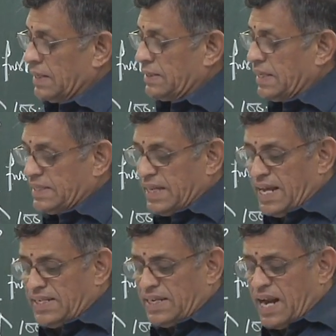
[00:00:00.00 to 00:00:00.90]
The
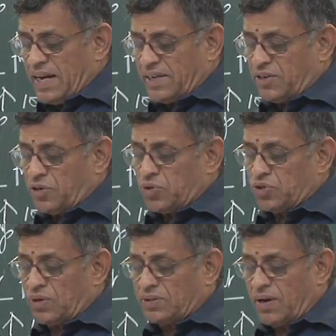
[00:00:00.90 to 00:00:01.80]
changed attitudes
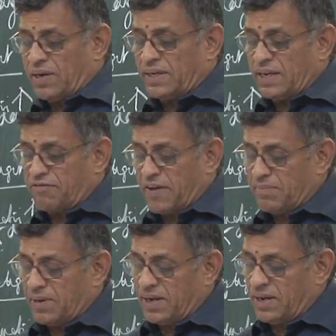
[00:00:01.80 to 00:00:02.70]
to authority,
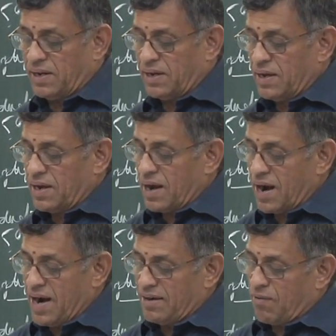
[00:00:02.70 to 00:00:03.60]
family,
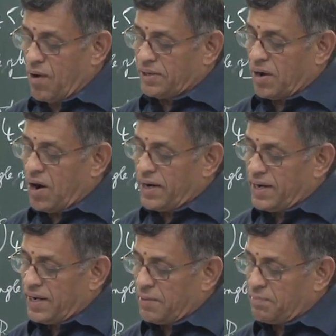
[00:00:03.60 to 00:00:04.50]
and what ordinary